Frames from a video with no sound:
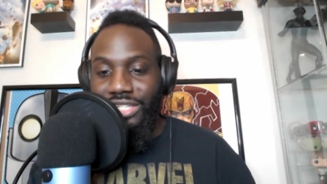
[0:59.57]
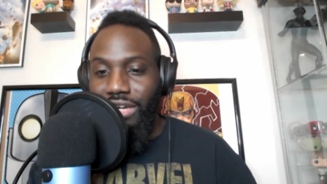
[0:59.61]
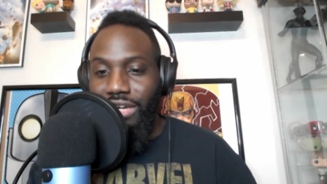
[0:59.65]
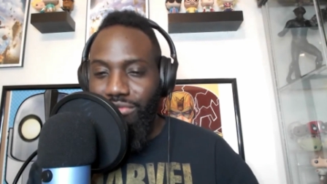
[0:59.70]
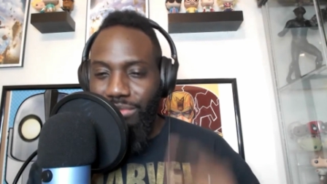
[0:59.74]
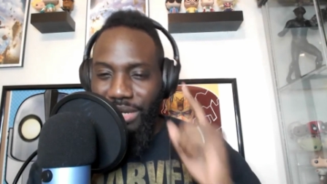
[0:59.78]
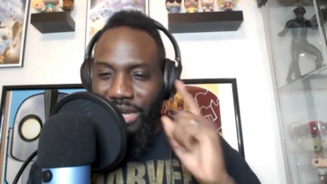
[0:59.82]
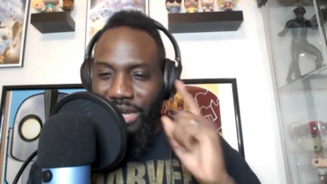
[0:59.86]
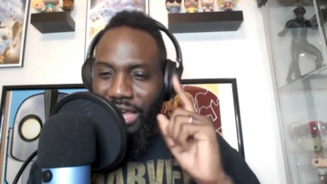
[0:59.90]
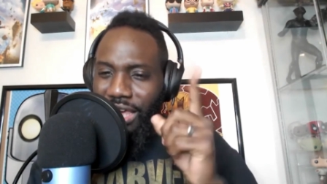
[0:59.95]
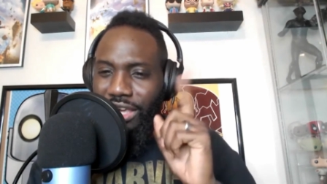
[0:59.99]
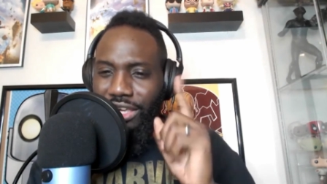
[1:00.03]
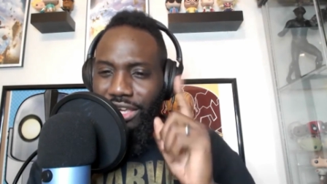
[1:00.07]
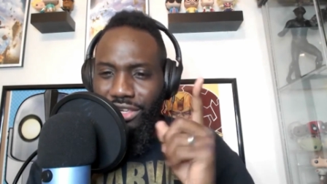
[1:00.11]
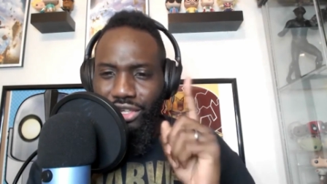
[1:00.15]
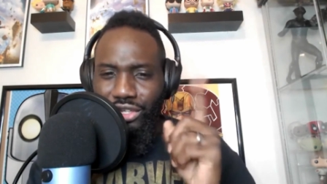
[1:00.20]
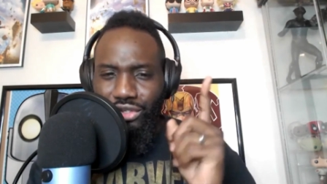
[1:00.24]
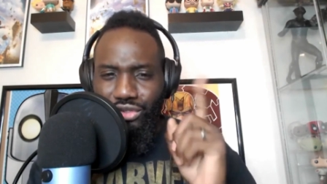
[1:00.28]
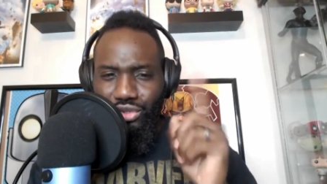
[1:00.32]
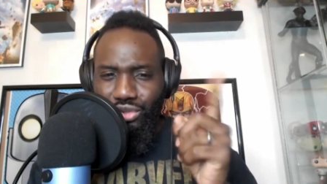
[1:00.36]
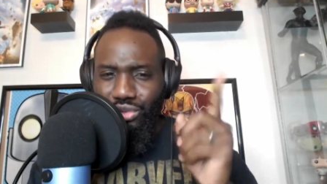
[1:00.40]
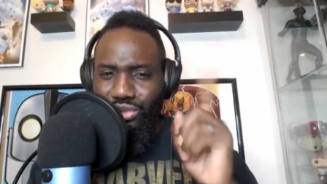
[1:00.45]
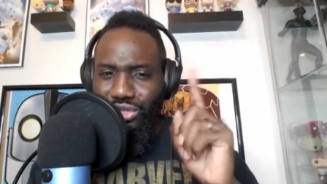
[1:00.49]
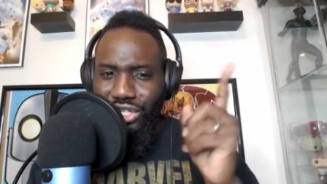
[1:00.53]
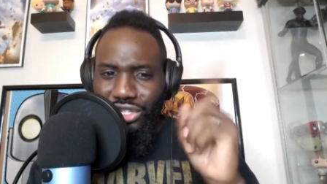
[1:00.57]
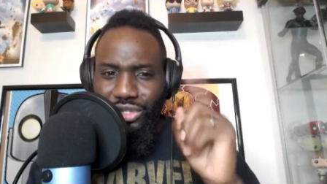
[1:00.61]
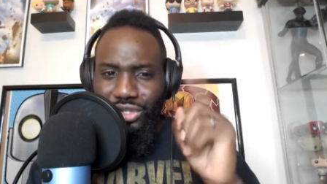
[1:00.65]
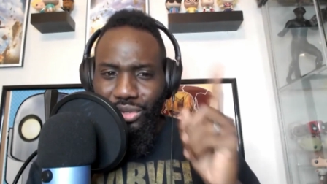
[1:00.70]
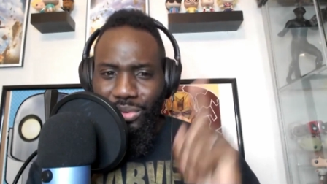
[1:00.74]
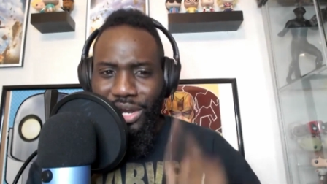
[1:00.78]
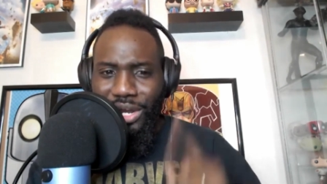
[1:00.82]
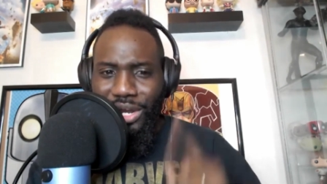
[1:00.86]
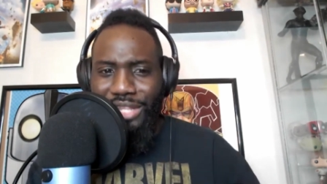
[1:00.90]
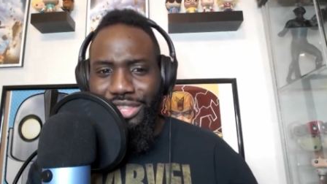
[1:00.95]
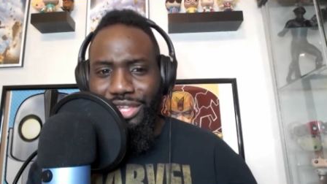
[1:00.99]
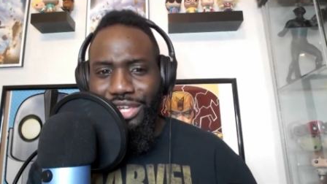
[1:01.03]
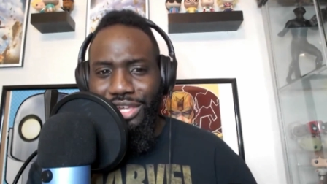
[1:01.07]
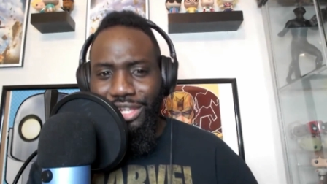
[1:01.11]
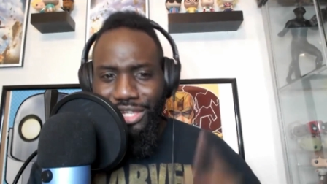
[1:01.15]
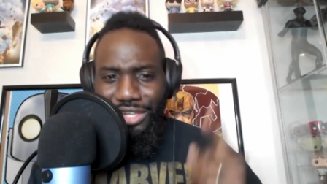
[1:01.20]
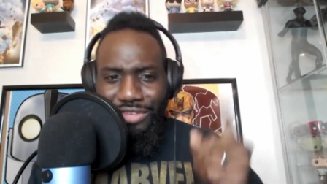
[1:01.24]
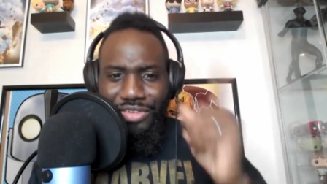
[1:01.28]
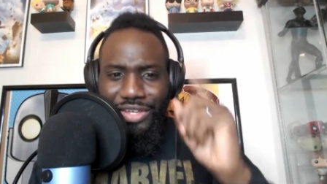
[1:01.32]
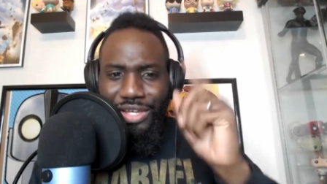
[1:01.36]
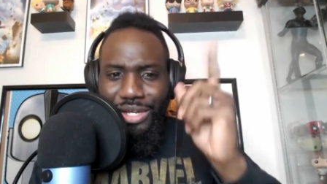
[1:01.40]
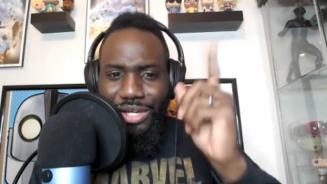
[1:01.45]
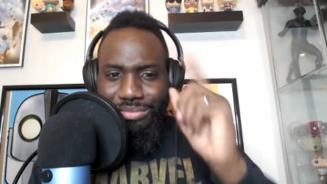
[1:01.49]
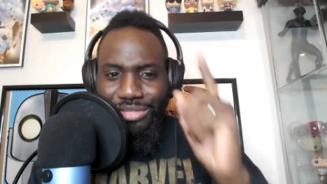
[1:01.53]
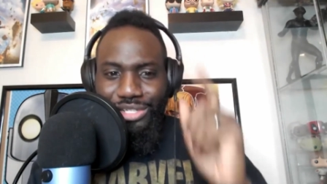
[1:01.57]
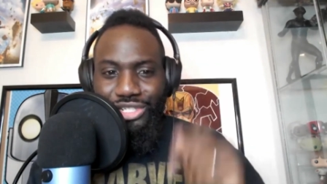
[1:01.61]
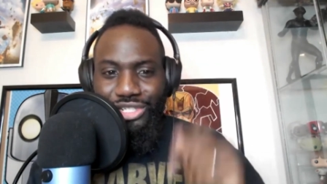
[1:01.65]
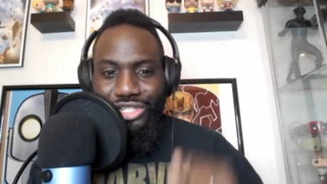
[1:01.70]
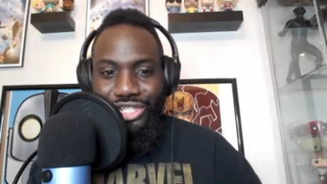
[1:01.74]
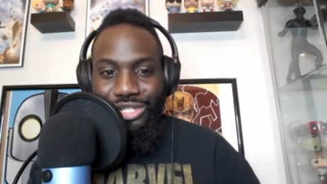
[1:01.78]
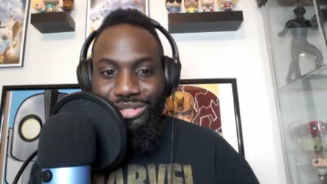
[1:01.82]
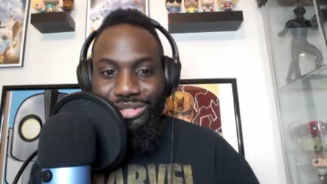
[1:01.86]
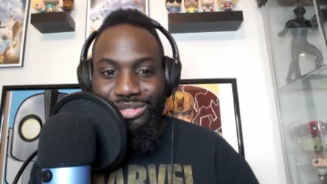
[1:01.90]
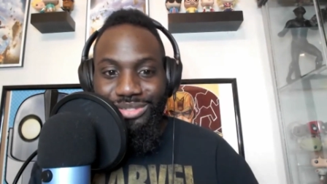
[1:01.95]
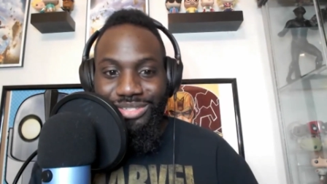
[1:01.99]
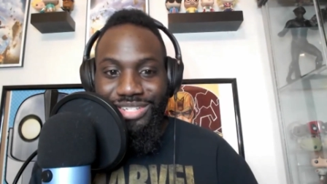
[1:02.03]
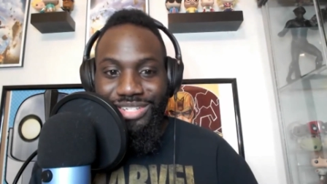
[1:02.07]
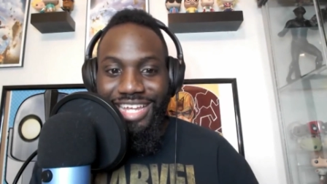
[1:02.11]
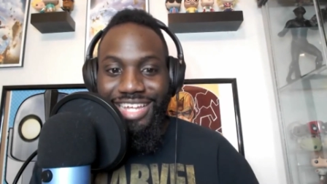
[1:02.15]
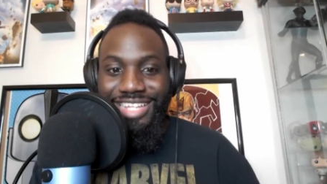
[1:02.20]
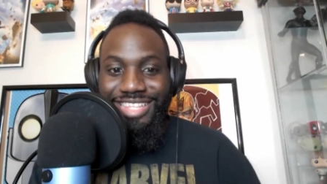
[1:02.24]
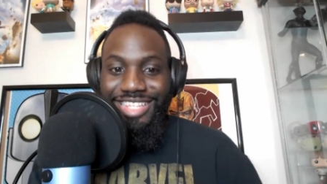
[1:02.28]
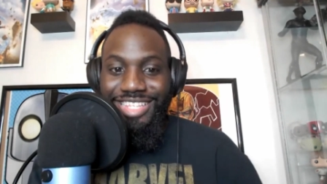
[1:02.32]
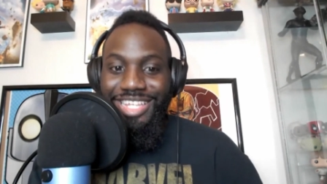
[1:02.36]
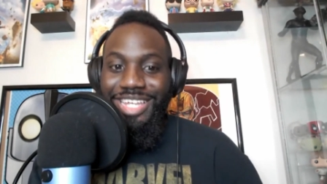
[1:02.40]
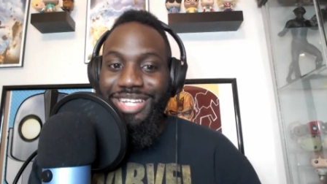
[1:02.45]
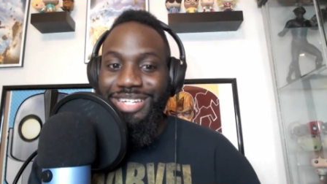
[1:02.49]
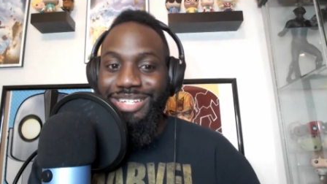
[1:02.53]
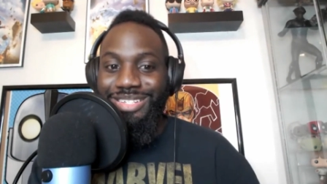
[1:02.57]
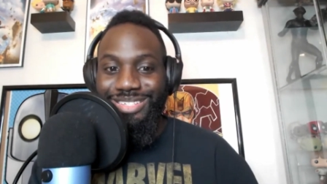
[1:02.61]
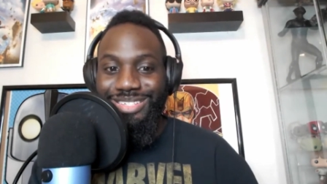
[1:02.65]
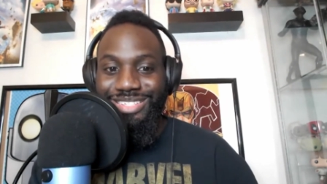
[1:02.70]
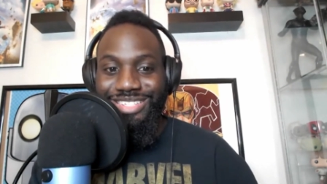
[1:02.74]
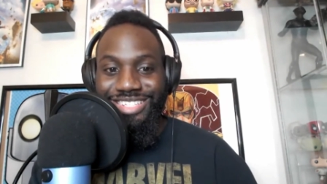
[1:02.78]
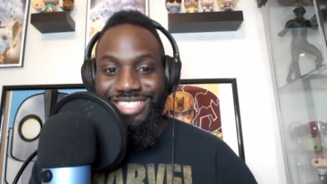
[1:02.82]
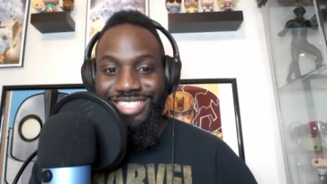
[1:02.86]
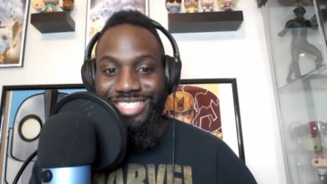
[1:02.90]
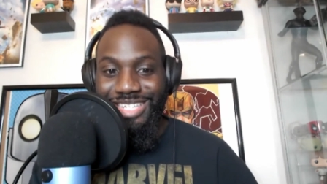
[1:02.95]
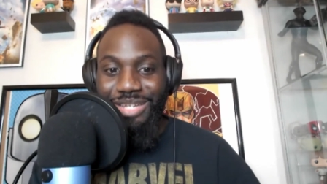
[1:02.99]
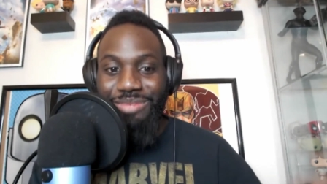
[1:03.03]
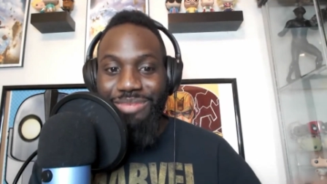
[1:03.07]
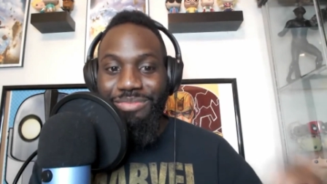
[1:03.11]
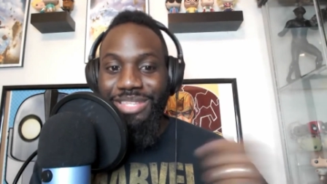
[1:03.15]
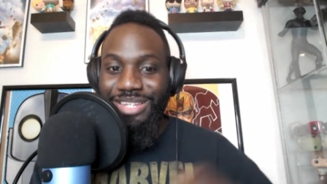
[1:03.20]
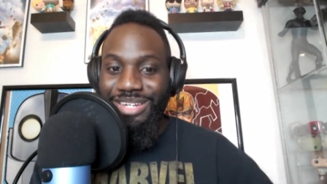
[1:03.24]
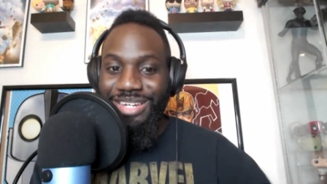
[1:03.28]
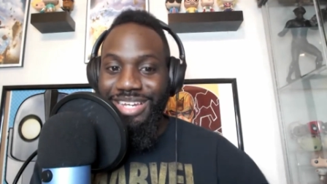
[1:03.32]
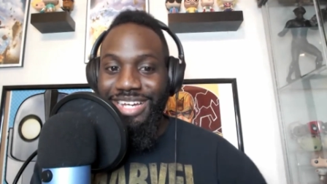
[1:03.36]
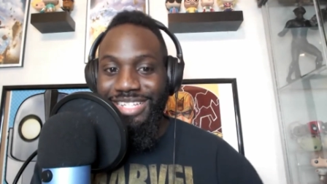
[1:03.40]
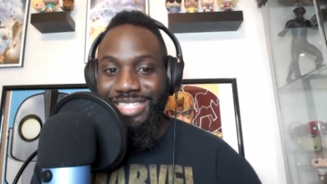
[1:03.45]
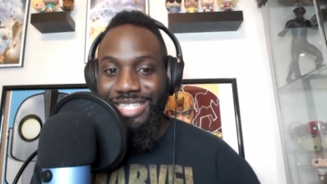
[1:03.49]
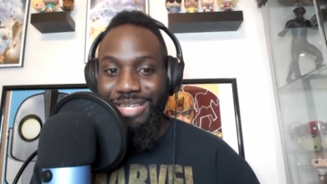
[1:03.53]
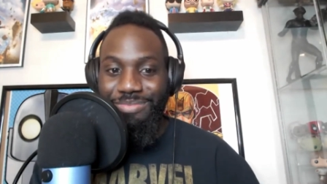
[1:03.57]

government, hey, you did the right thing giving up the shield, and then to see him in the next